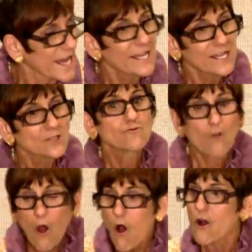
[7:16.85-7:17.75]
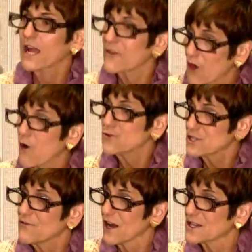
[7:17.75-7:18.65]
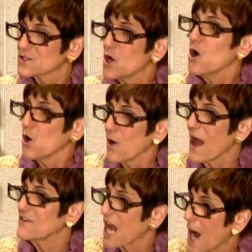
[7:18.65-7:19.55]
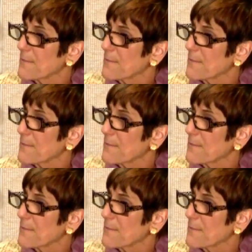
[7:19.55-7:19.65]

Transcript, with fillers: It is wrong. And those of us who have an